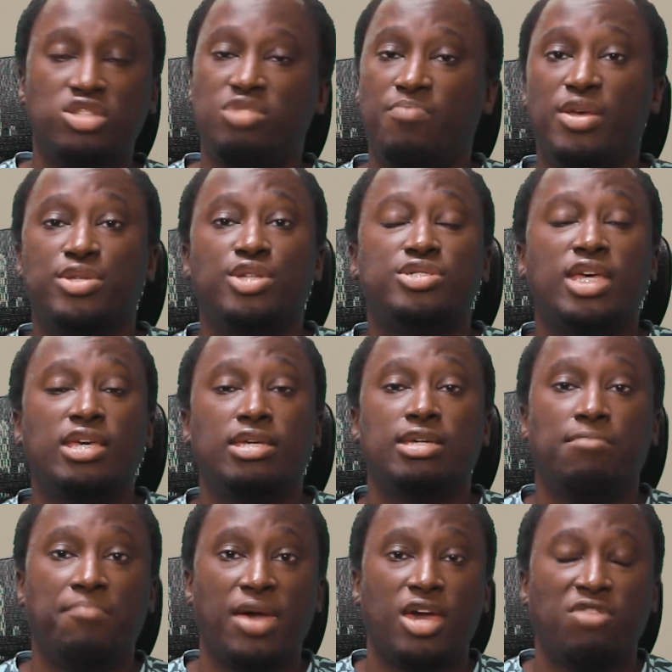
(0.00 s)
She's basically taking
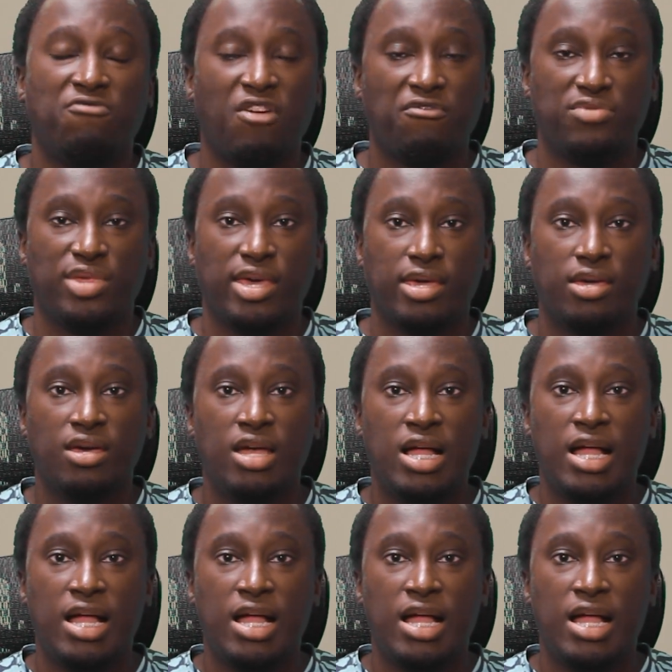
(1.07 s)
command of everything.